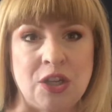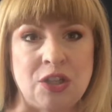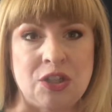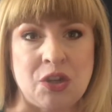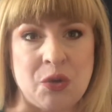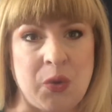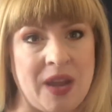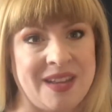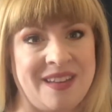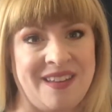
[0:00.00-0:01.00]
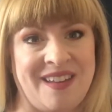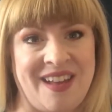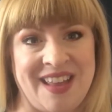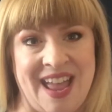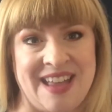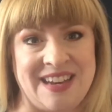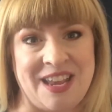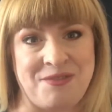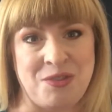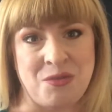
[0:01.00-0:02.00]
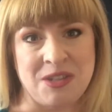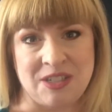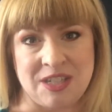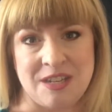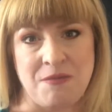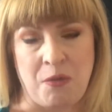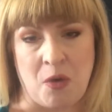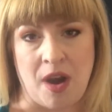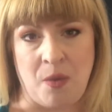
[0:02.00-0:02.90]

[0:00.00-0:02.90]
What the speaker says: So again, if you are looking for